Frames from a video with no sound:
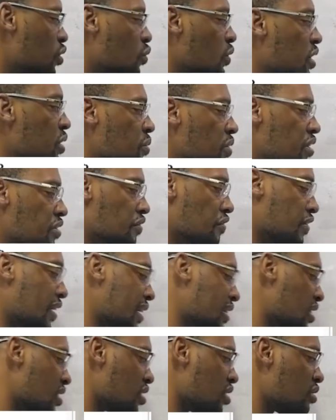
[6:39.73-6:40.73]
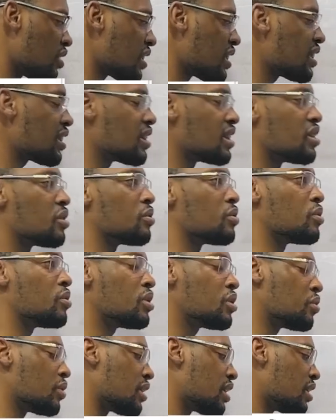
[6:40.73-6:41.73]
when you invert, you are still going
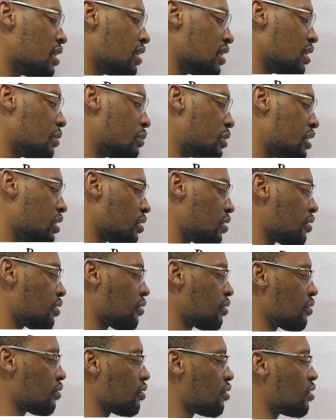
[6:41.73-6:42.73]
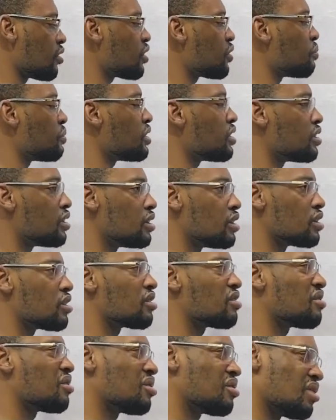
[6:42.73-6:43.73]
to get the same thing. Don't miss this.
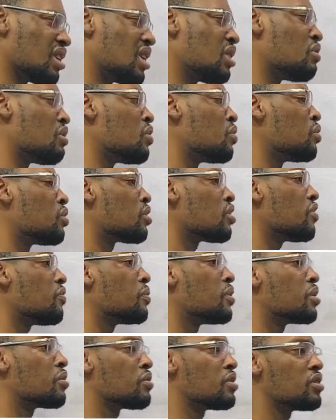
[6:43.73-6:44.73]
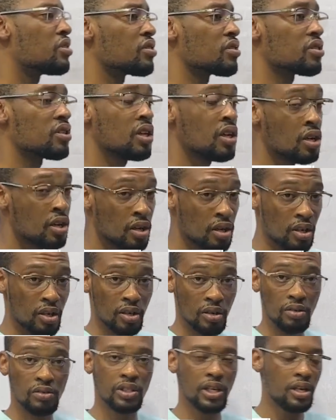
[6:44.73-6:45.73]
Anyway, we'll solve more questions
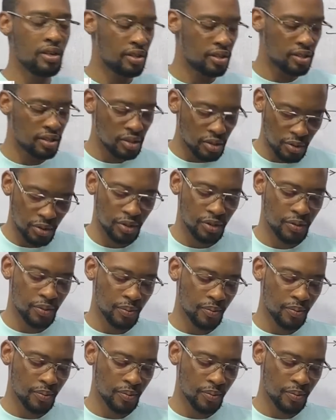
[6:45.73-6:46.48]
under resistors.